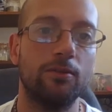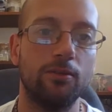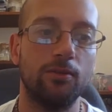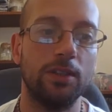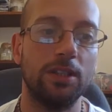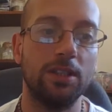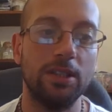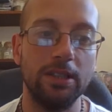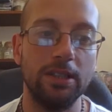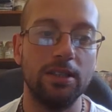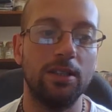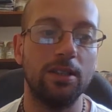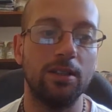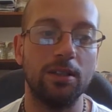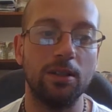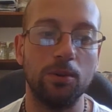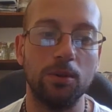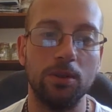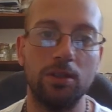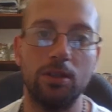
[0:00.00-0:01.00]
the teachings
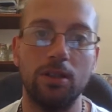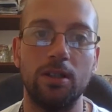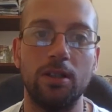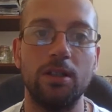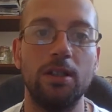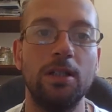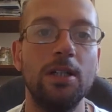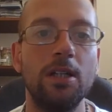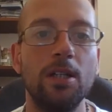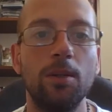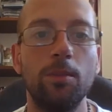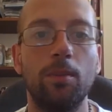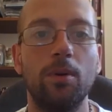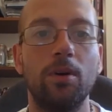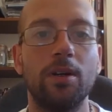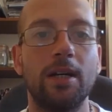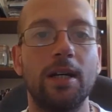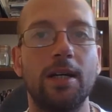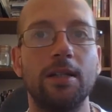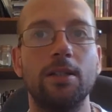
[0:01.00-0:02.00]
they were taught,
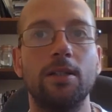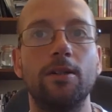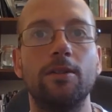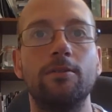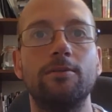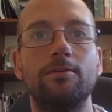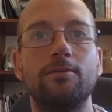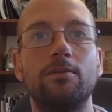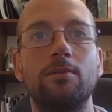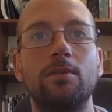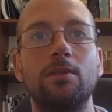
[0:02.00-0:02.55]
but kind of